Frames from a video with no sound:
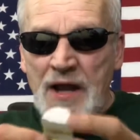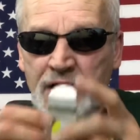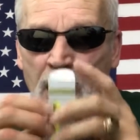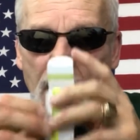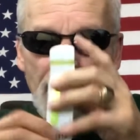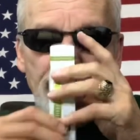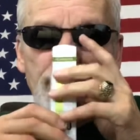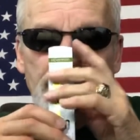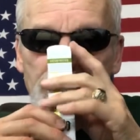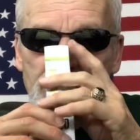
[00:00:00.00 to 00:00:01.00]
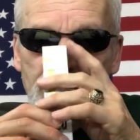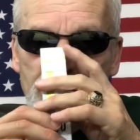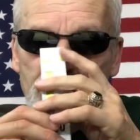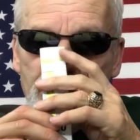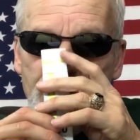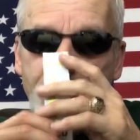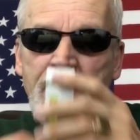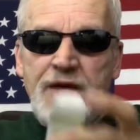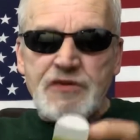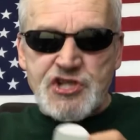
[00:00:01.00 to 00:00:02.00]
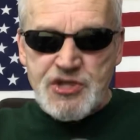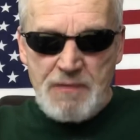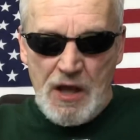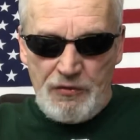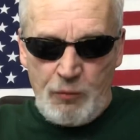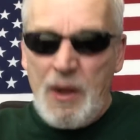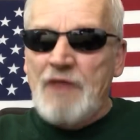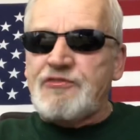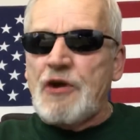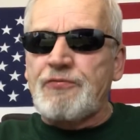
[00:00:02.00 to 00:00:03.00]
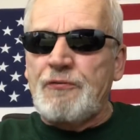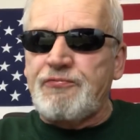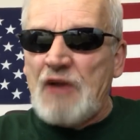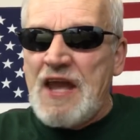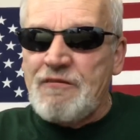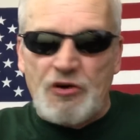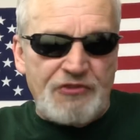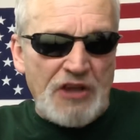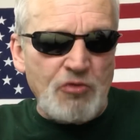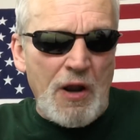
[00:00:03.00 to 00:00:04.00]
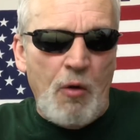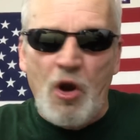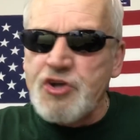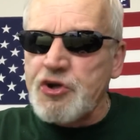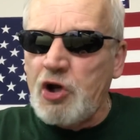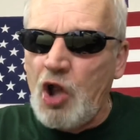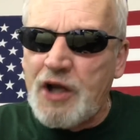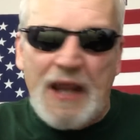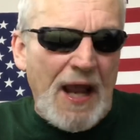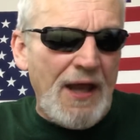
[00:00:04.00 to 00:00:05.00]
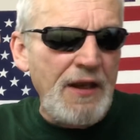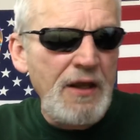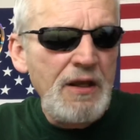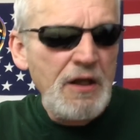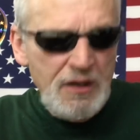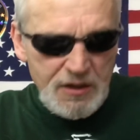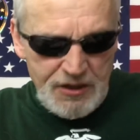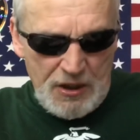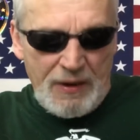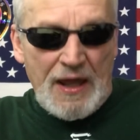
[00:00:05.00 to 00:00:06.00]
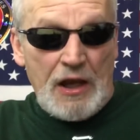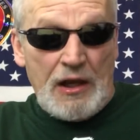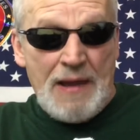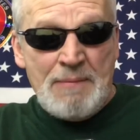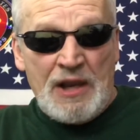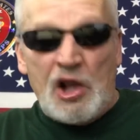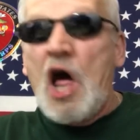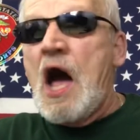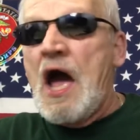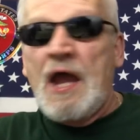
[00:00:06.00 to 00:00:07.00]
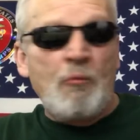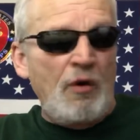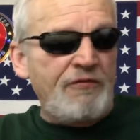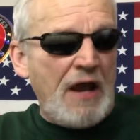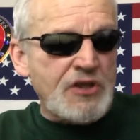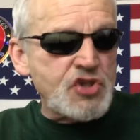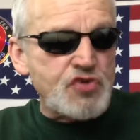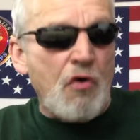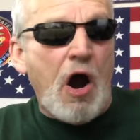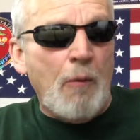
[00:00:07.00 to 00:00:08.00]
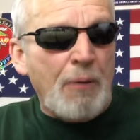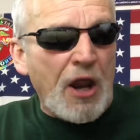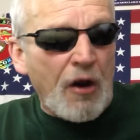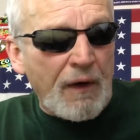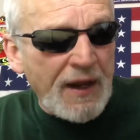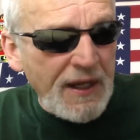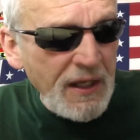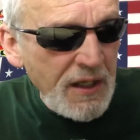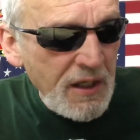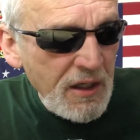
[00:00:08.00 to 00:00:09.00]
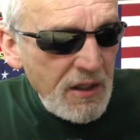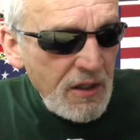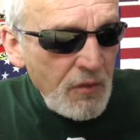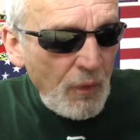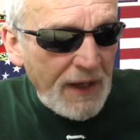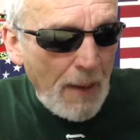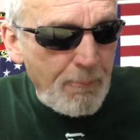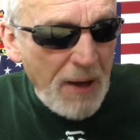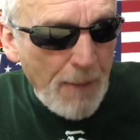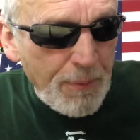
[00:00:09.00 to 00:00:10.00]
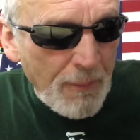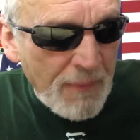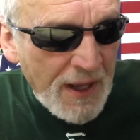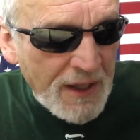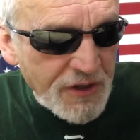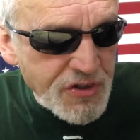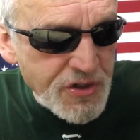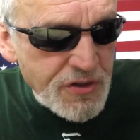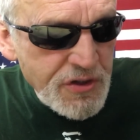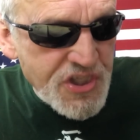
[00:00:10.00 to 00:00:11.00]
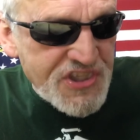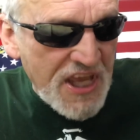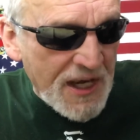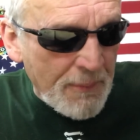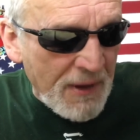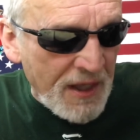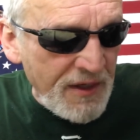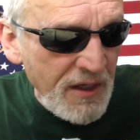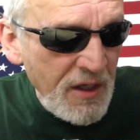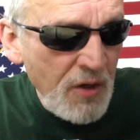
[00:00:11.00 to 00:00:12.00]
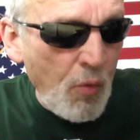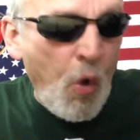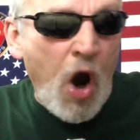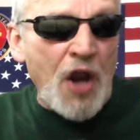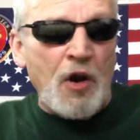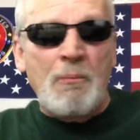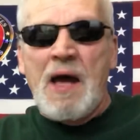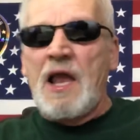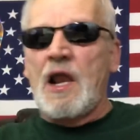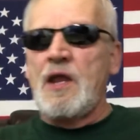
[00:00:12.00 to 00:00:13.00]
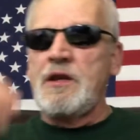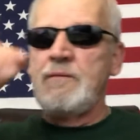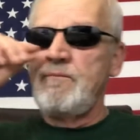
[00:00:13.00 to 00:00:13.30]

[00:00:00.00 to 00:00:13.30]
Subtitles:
God, you can even smell. We have different flavors. That's what I wanted you to look at. You know, we got a lemon lime, we've got strawberry, we got peppermint, cinnamon, watermelon.